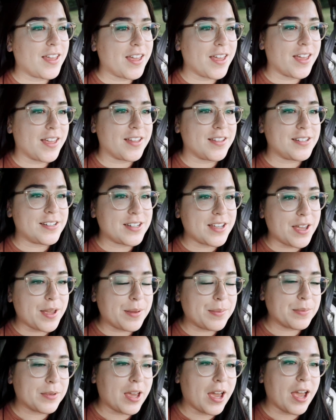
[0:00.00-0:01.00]
and
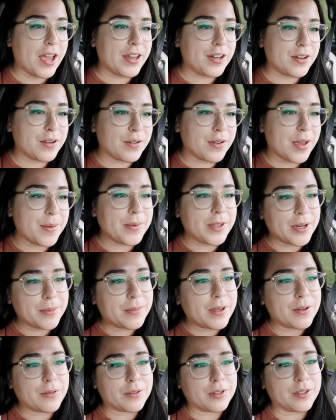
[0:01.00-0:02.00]
I'm kind of, I mean, I'm
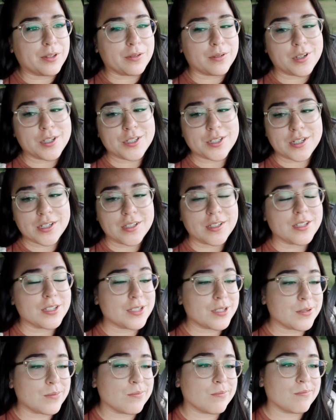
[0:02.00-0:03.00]
not really rushing
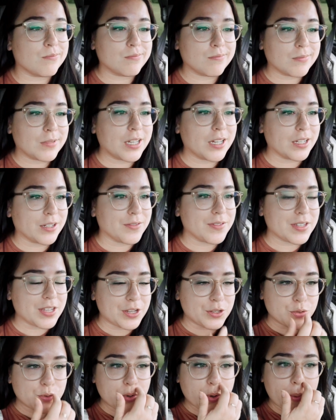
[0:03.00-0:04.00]
because I'm ahead of
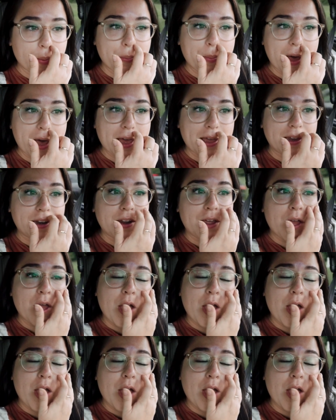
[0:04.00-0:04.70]
schedule, but